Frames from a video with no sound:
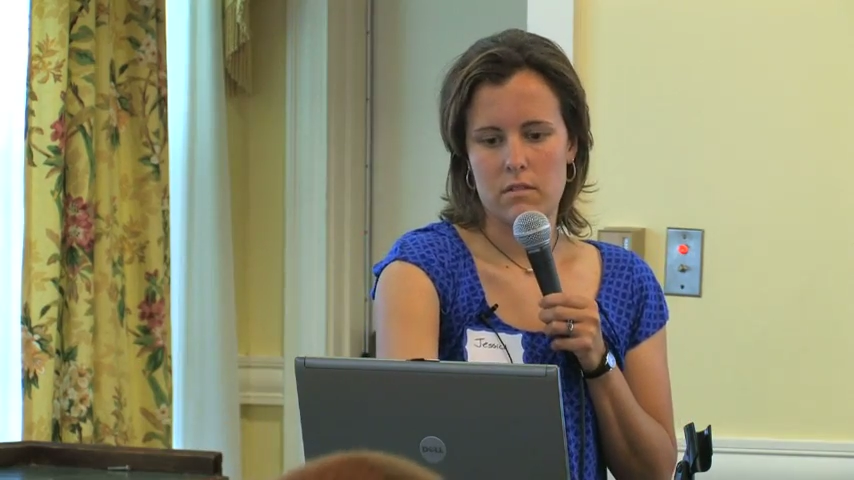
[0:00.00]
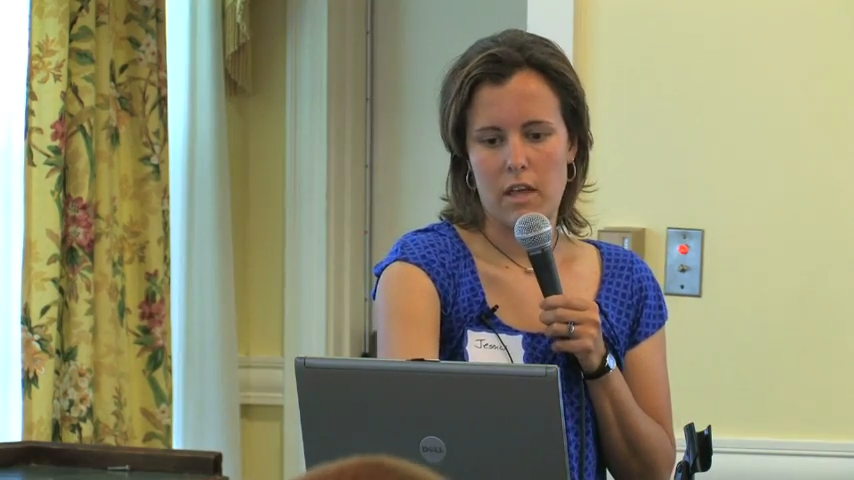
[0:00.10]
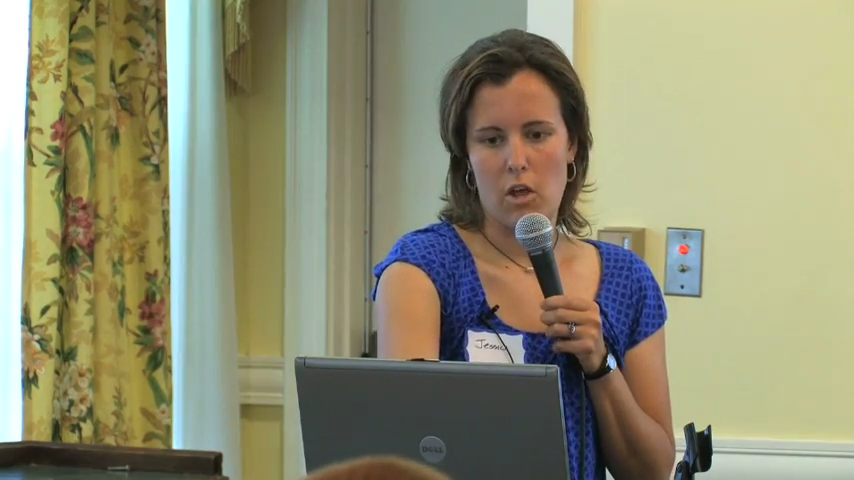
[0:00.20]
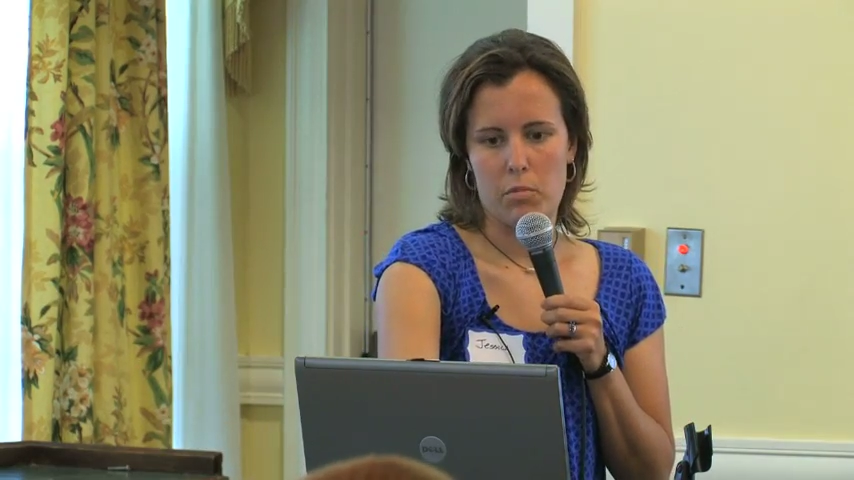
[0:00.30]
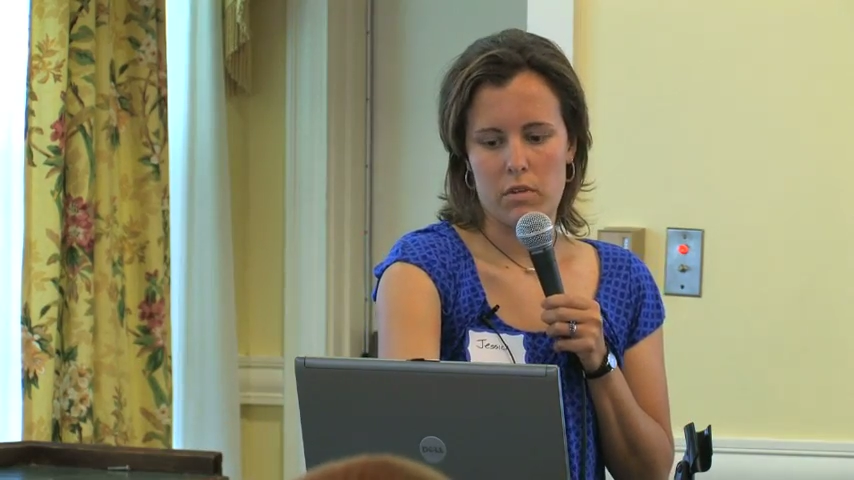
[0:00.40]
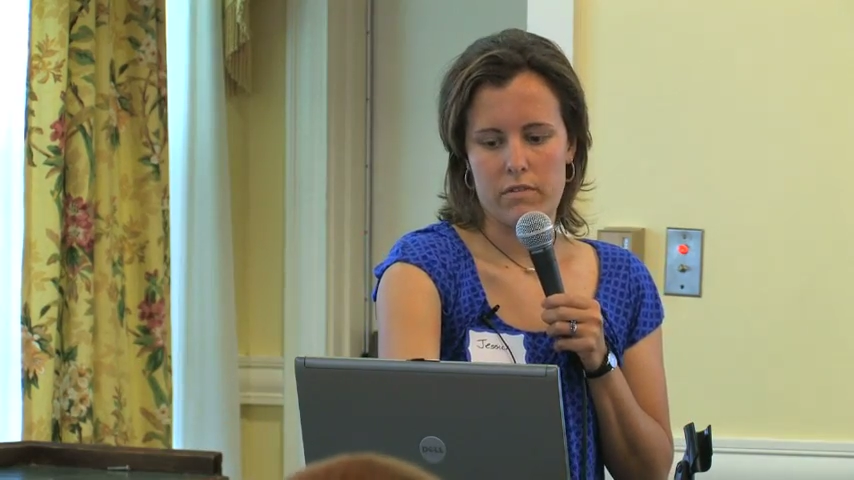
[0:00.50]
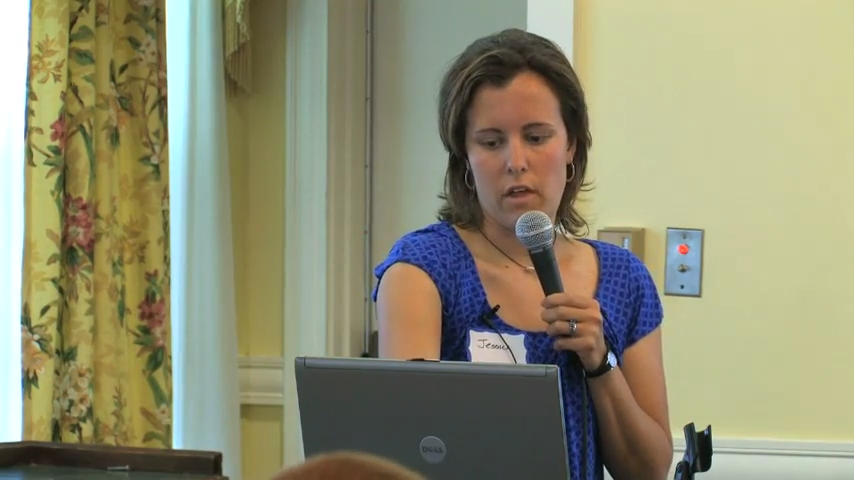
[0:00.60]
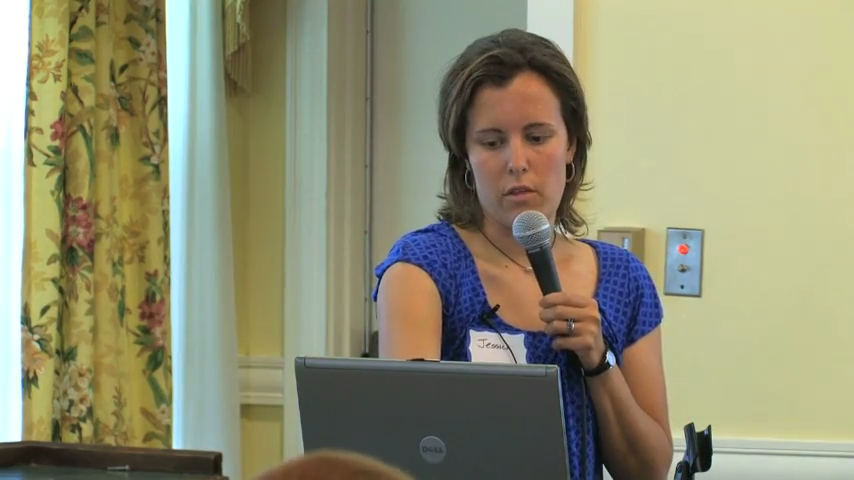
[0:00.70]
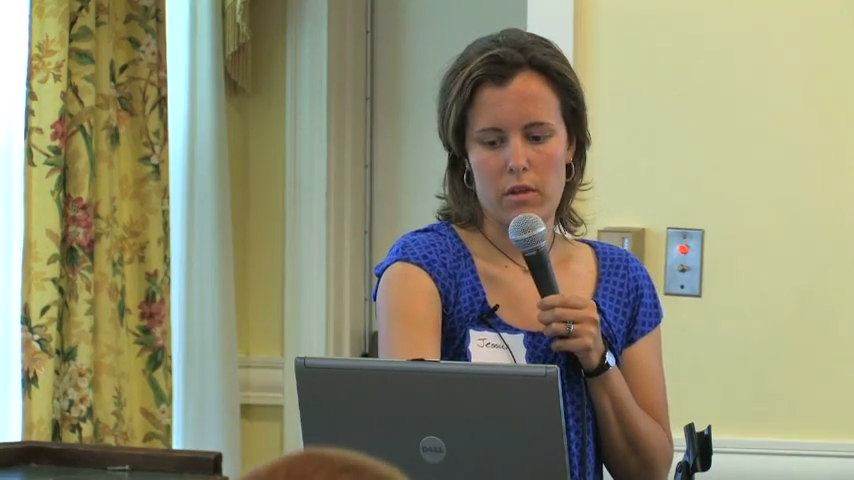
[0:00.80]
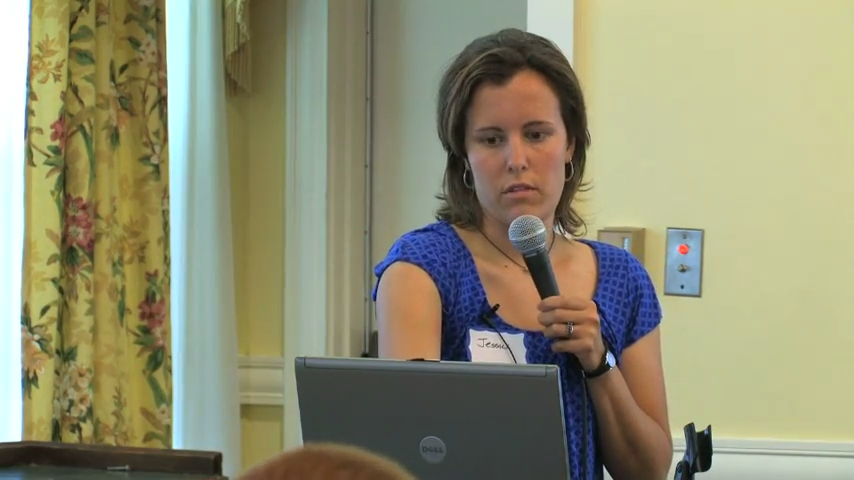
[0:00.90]
help with
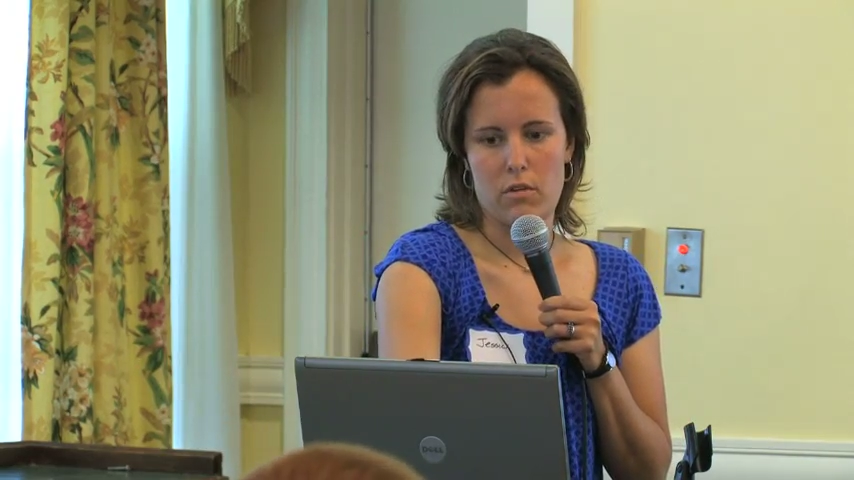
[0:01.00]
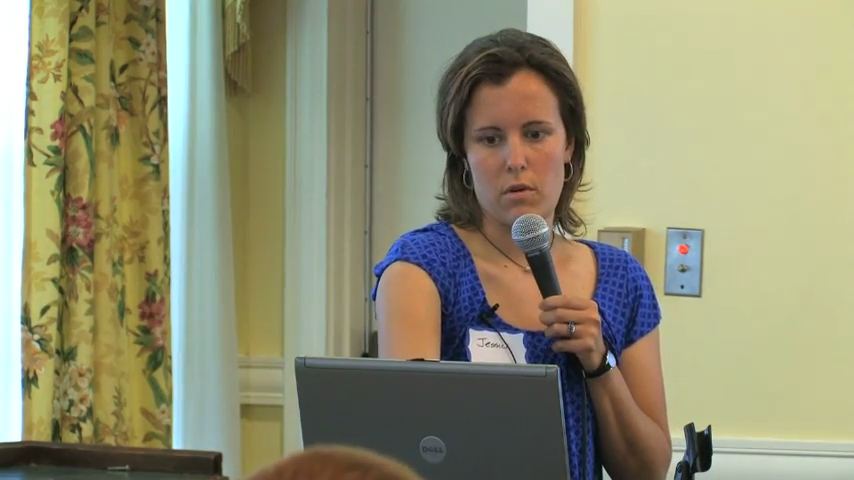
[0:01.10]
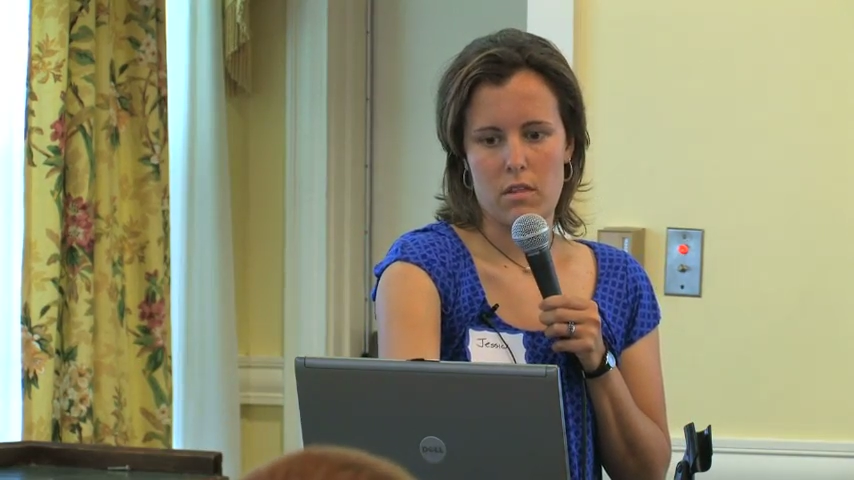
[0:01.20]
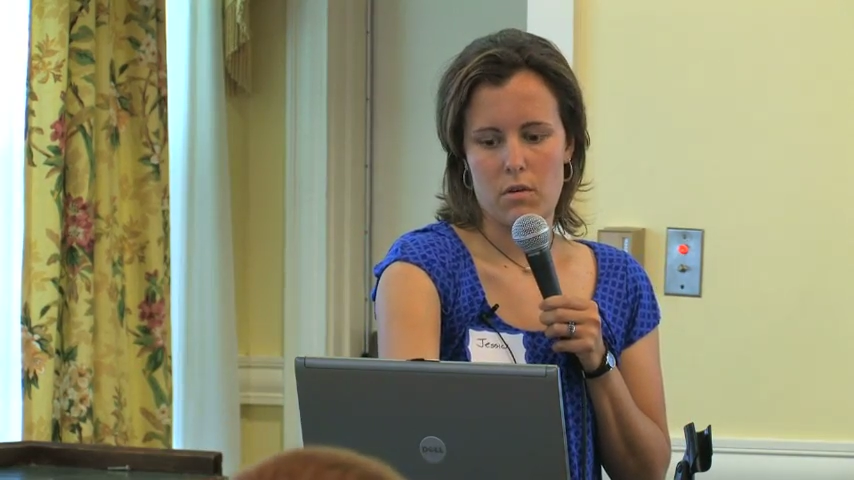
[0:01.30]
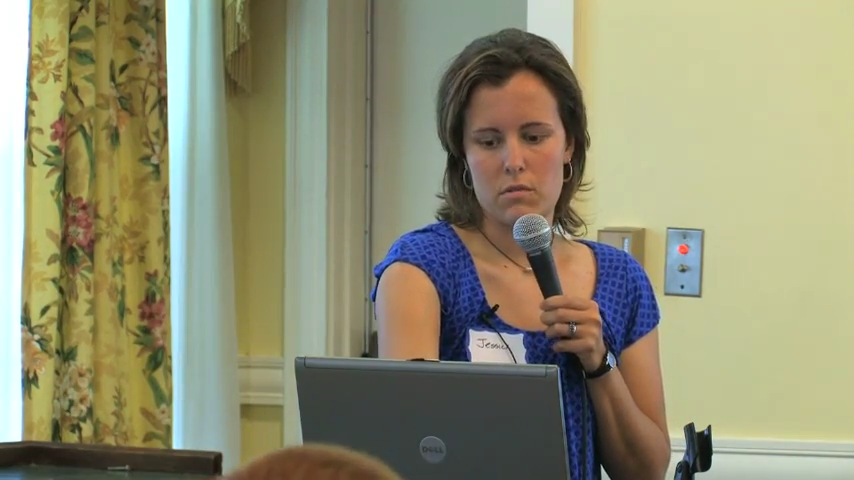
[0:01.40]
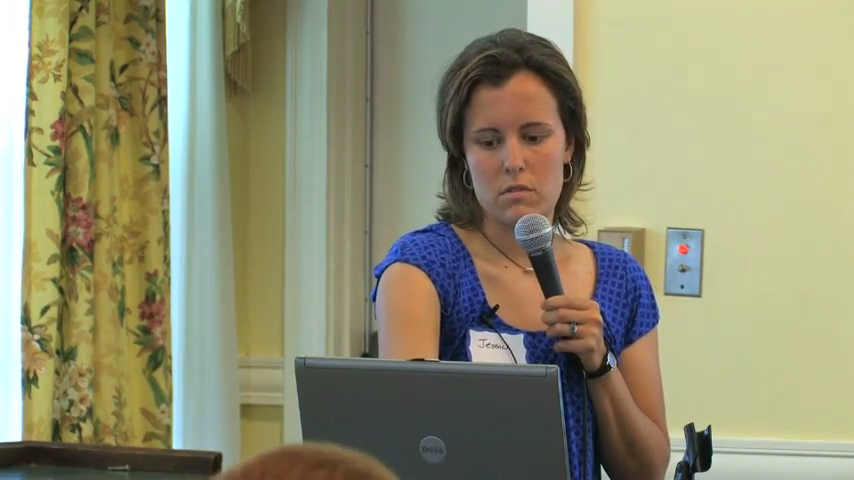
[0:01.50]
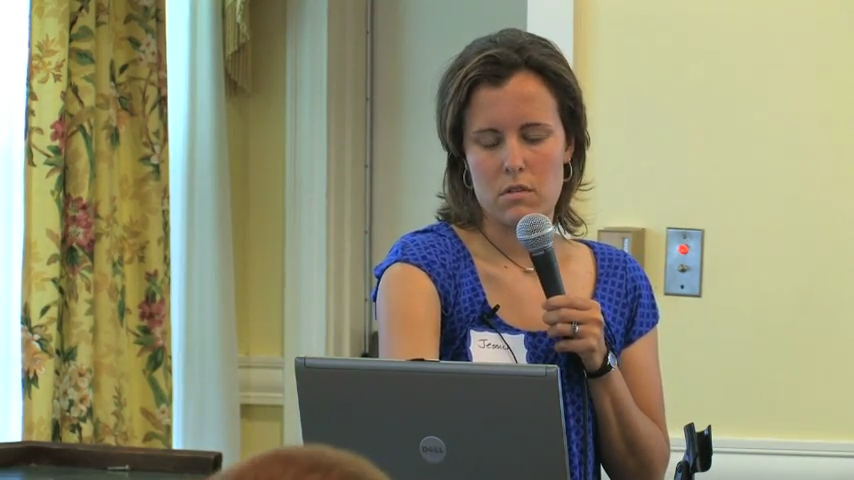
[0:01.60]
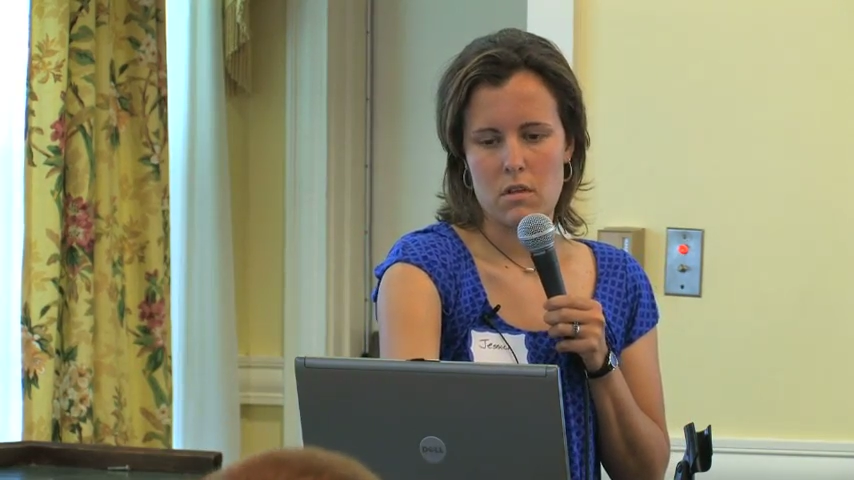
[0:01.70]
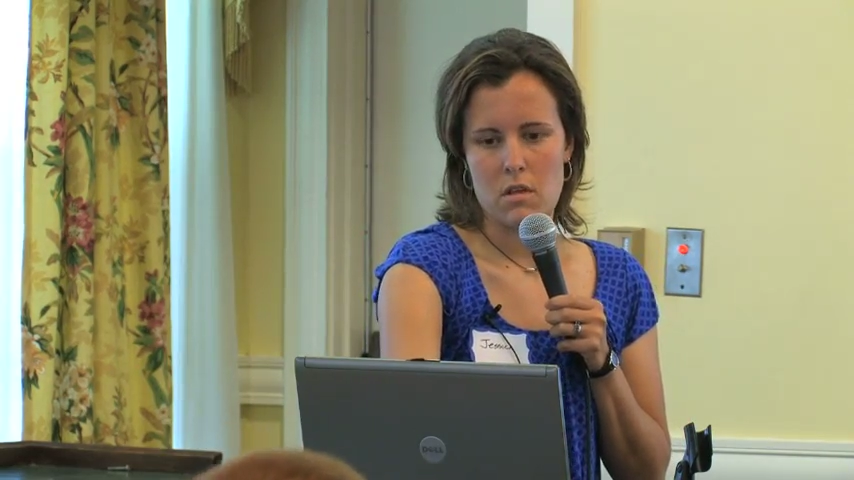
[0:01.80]
following through on those.